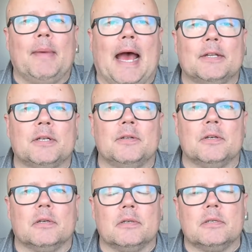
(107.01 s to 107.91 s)

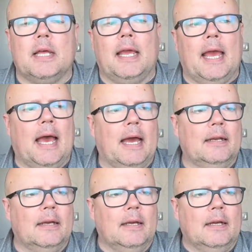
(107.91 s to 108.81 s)
passengers, they
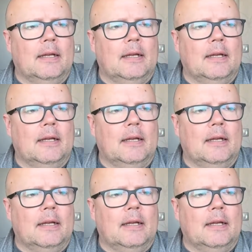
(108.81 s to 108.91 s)
had